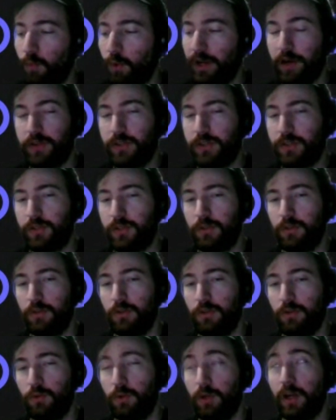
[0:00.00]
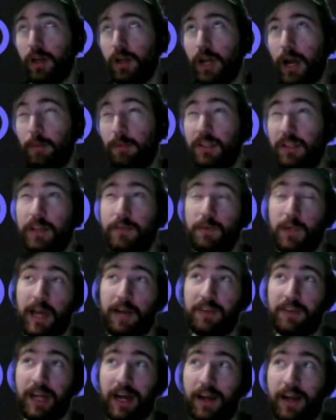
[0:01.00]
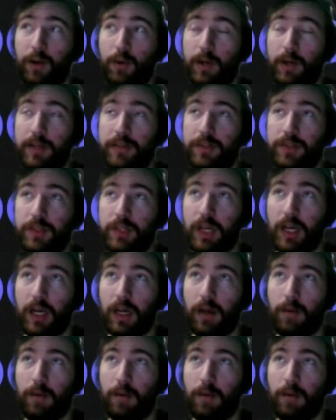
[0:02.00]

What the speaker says: We are, I believe we have an iOS